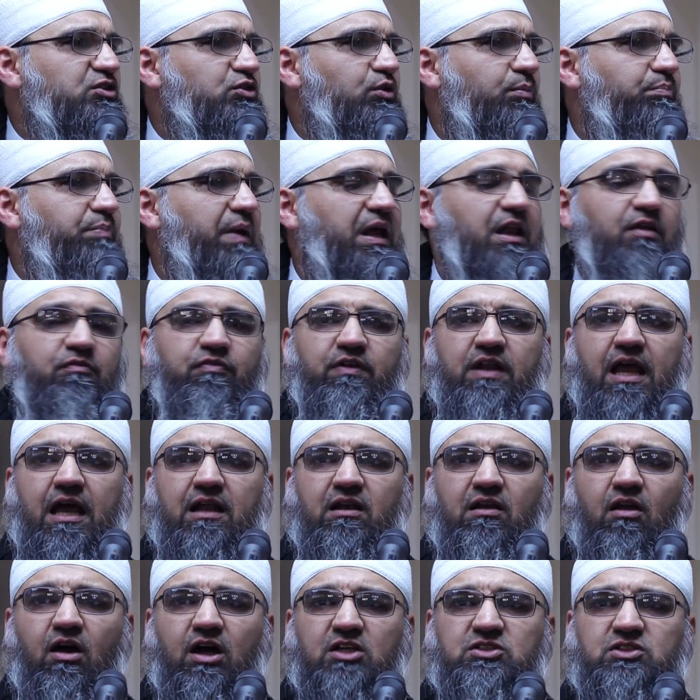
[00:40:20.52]
and to benefit
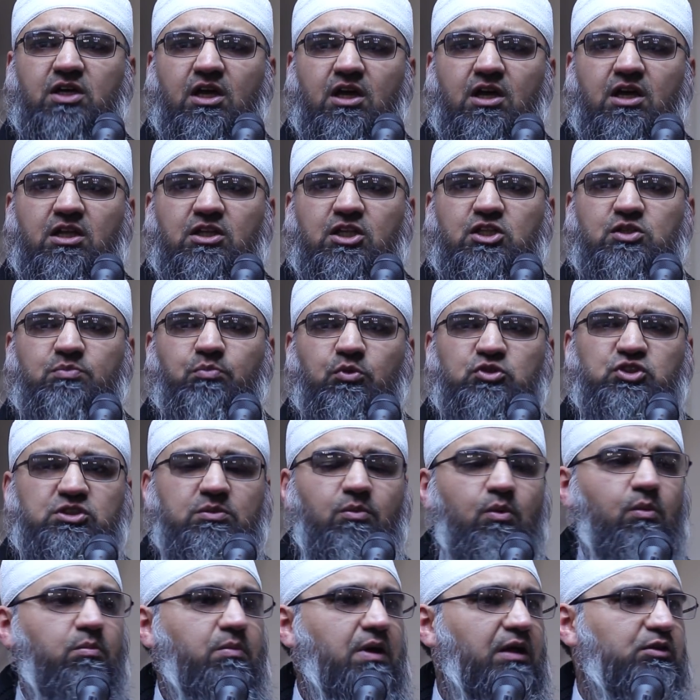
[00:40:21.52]
at large this
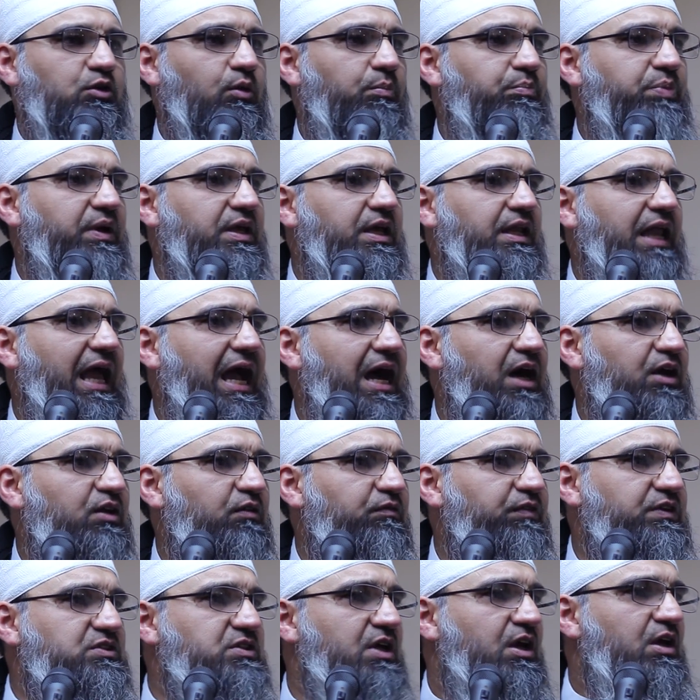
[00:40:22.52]
Muslim ummah, to bring it out
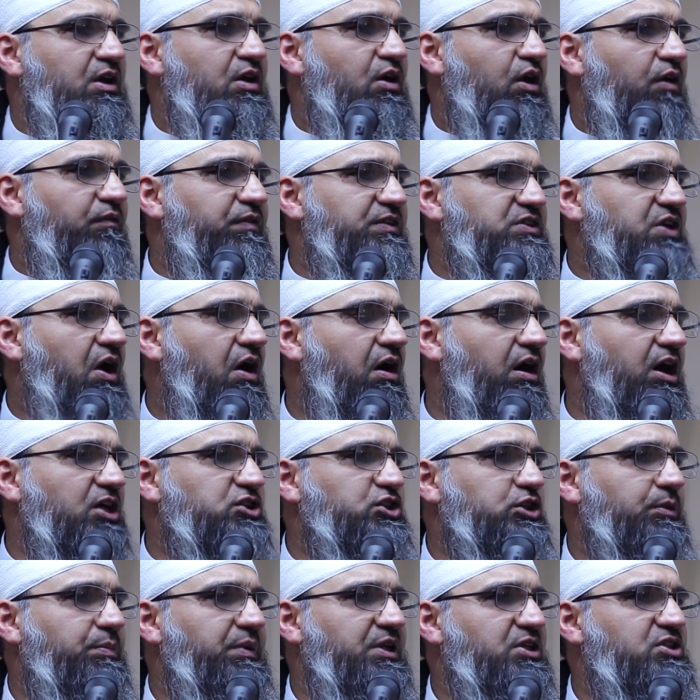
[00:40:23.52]
of his
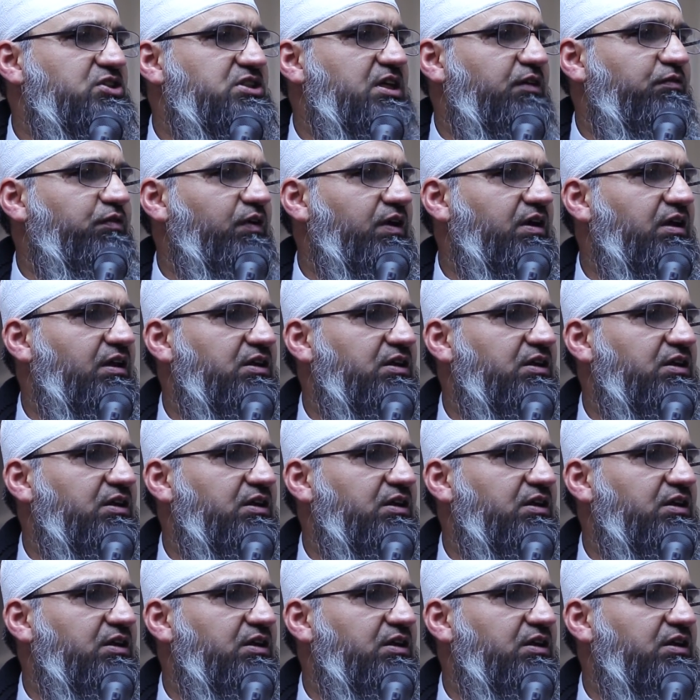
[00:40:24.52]
hardship and his difficulty.